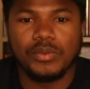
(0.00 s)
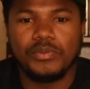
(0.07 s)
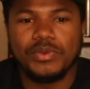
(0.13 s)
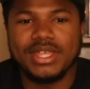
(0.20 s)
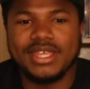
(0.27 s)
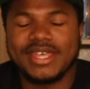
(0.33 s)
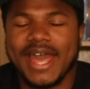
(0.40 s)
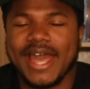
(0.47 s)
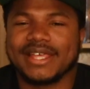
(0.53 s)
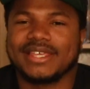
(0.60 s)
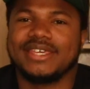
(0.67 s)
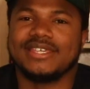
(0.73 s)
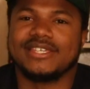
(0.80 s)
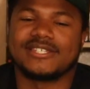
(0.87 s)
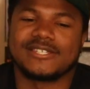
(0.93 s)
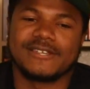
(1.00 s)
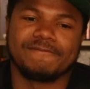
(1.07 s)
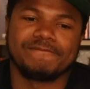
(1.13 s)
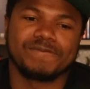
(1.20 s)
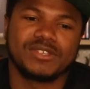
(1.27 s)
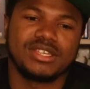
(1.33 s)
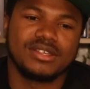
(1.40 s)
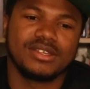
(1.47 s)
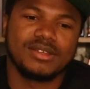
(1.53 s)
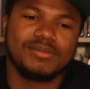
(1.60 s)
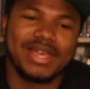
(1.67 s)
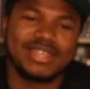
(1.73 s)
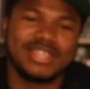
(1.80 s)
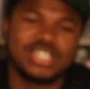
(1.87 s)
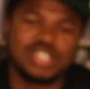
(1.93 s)
we got Keisha.
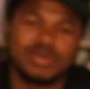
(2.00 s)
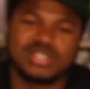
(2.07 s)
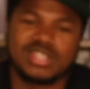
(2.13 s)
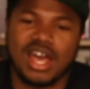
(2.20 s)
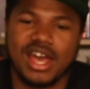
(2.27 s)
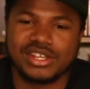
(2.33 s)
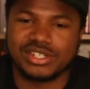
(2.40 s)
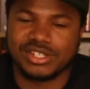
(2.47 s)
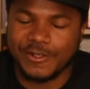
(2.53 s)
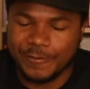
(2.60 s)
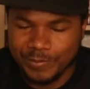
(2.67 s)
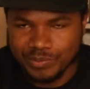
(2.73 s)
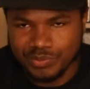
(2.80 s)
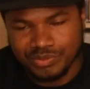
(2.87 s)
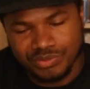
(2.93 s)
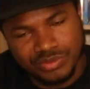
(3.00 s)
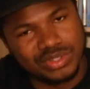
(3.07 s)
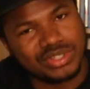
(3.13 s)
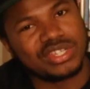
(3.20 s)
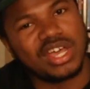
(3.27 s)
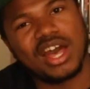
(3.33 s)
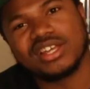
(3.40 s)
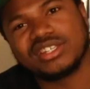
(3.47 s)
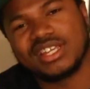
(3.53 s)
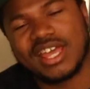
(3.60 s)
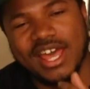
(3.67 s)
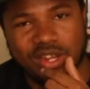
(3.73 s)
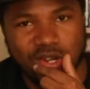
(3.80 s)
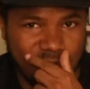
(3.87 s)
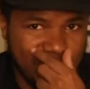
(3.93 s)
Met Keisha with Tasha.
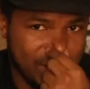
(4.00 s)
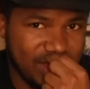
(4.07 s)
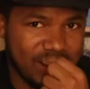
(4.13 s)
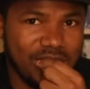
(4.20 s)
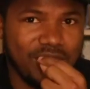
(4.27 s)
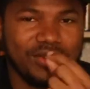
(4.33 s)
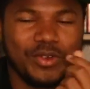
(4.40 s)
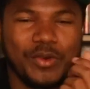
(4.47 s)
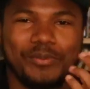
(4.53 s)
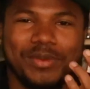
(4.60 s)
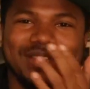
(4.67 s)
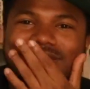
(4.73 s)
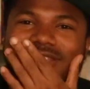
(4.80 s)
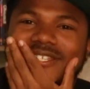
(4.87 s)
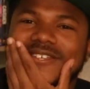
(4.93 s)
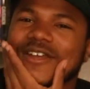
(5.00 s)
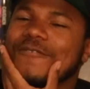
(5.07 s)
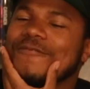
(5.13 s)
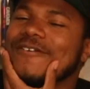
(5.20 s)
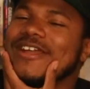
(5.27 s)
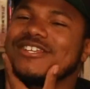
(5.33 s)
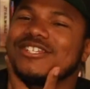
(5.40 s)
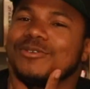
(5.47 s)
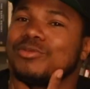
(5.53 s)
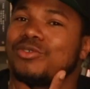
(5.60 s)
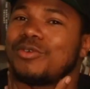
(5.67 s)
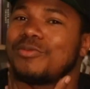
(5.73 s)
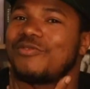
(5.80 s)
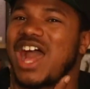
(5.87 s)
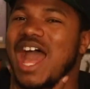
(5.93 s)
Tasha got her little business, her friendship
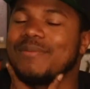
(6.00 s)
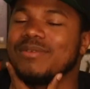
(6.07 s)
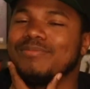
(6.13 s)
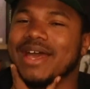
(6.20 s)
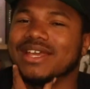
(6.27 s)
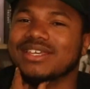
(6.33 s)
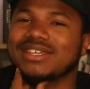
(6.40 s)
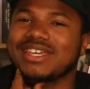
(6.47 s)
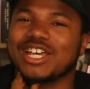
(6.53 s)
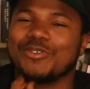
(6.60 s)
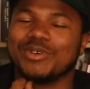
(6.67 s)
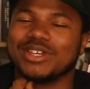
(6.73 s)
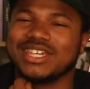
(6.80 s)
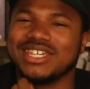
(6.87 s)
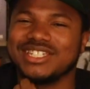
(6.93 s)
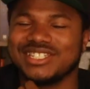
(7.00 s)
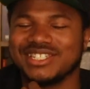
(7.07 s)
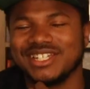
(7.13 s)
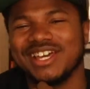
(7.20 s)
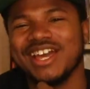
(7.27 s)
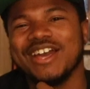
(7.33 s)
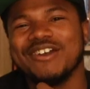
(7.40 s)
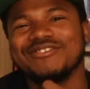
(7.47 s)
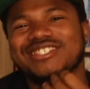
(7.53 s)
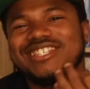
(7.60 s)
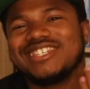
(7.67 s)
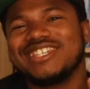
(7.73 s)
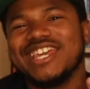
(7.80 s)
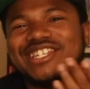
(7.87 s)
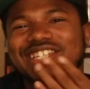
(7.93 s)
vibing back again with Keisha.
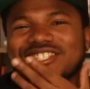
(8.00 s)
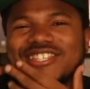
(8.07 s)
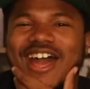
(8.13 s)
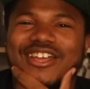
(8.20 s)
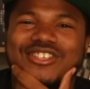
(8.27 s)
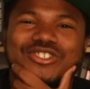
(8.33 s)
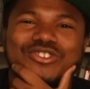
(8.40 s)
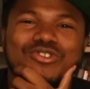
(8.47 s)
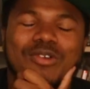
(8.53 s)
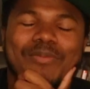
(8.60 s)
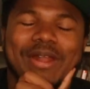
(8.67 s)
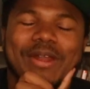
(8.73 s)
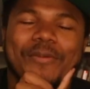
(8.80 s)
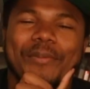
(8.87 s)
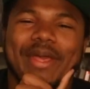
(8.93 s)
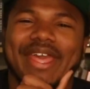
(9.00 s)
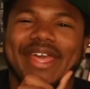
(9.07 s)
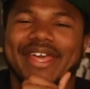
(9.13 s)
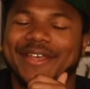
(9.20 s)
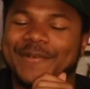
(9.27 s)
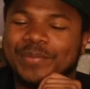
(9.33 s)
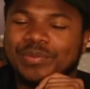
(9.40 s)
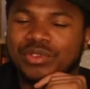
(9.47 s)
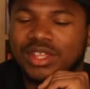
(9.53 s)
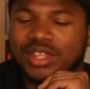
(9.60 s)
See Keisha talking to her about her man,